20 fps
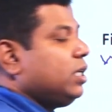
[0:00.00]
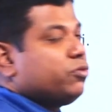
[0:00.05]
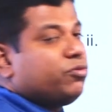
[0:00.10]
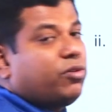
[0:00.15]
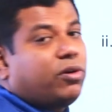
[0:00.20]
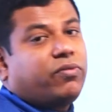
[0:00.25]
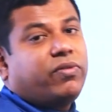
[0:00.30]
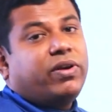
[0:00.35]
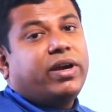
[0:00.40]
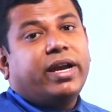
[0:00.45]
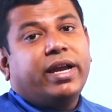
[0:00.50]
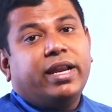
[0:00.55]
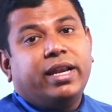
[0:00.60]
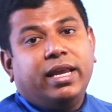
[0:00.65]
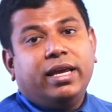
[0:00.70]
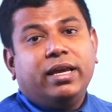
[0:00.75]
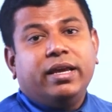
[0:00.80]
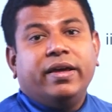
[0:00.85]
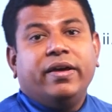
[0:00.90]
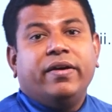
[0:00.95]
is what we are
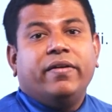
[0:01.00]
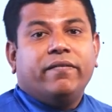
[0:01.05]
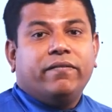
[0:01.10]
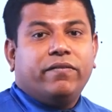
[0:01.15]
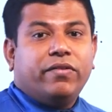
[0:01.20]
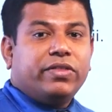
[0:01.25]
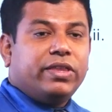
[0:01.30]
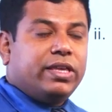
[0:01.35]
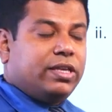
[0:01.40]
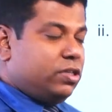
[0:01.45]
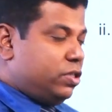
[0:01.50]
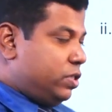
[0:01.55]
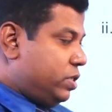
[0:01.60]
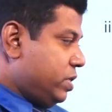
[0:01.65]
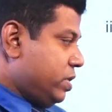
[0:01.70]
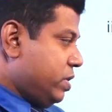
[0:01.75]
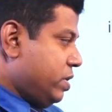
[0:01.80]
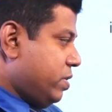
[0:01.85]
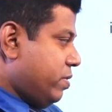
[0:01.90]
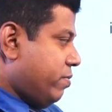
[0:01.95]
getting for this,
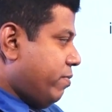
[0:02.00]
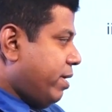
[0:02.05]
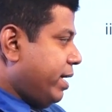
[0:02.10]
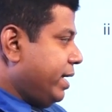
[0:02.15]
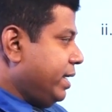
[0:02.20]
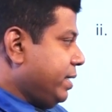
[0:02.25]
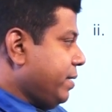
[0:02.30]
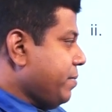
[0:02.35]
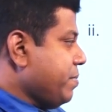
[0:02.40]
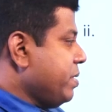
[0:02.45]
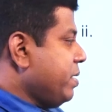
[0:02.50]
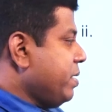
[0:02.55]
right?